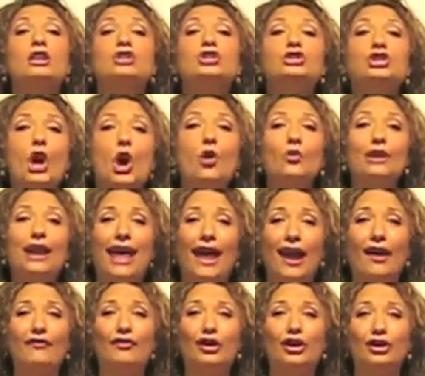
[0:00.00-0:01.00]
Don't
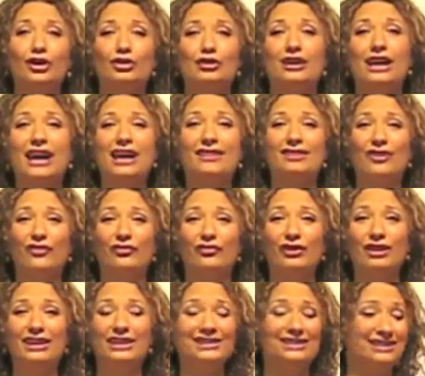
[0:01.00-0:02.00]
ever create the
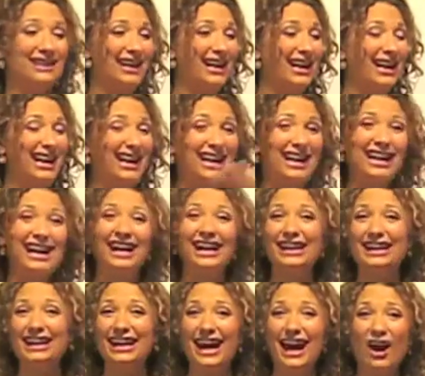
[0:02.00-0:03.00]
frizz.
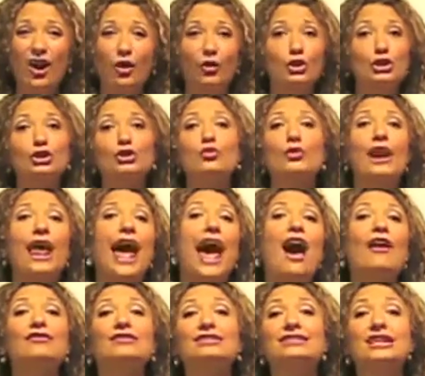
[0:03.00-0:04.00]
Cut it out. You don't
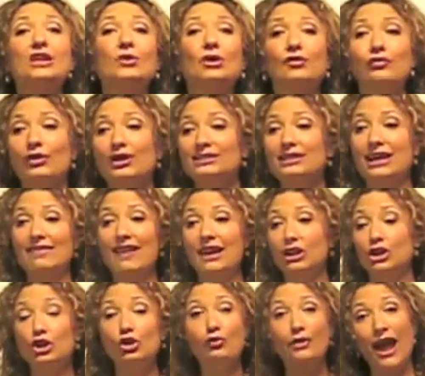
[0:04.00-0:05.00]
have to deal with frizz, and
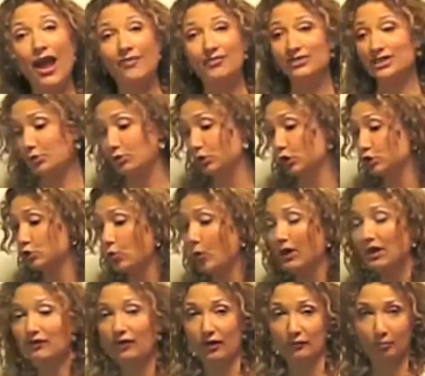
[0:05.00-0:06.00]
then you don't have to deal with the
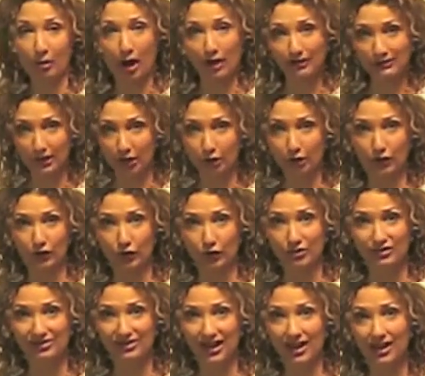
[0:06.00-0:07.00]
25 products underneath
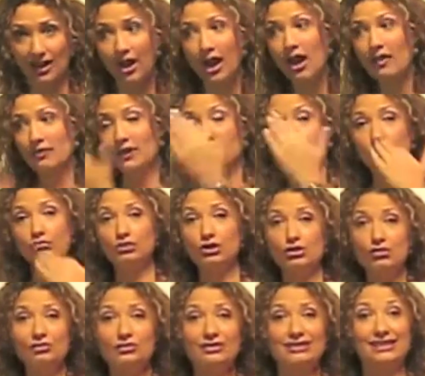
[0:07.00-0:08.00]
your sink that you
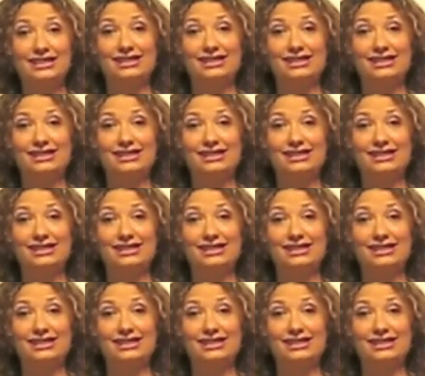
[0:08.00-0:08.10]
use